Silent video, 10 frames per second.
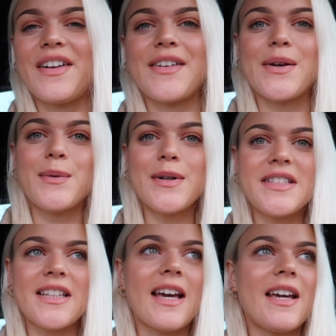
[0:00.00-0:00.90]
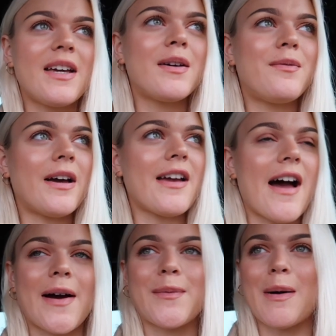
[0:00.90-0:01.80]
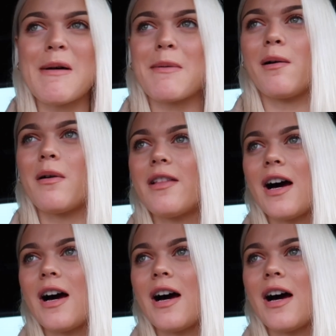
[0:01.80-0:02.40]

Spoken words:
I don't know, we'll see. But yeah, I'm happy about